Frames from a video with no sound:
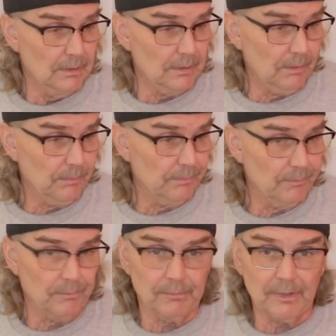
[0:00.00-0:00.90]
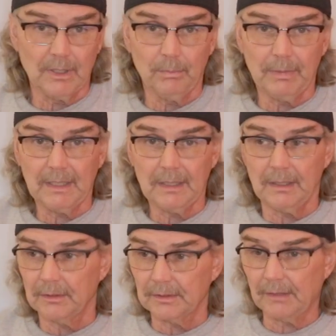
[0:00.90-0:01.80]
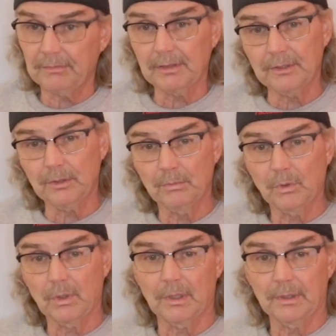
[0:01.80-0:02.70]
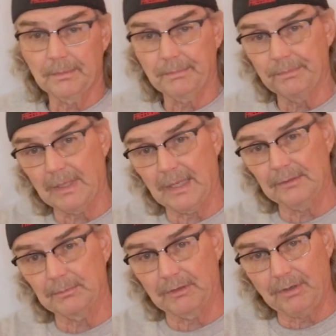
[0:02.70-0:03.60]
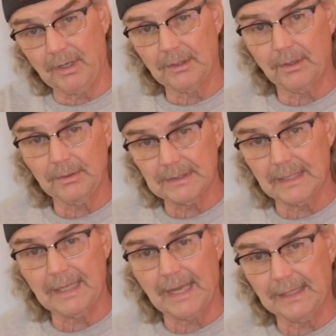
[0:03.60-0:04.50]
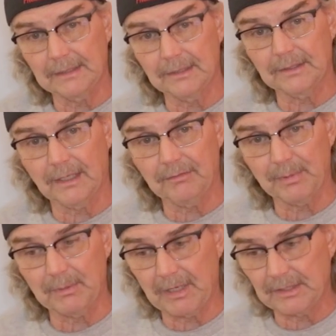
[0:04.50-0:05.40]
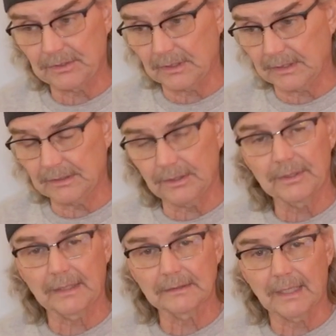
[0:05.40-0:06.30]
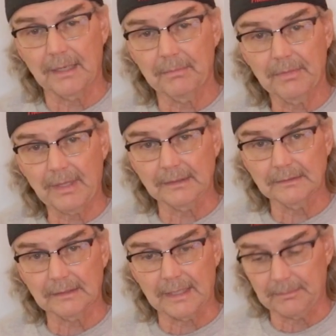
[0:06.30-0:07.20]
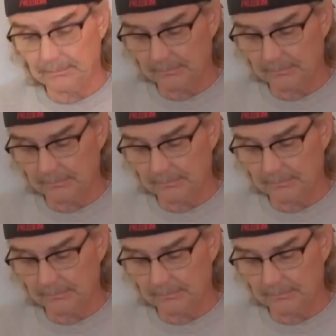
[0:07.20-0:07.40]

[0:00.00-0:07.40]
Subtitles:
So, VOB, definitely do more. As my father always said, hang in there tough, be major league. Till next time. Thanks again.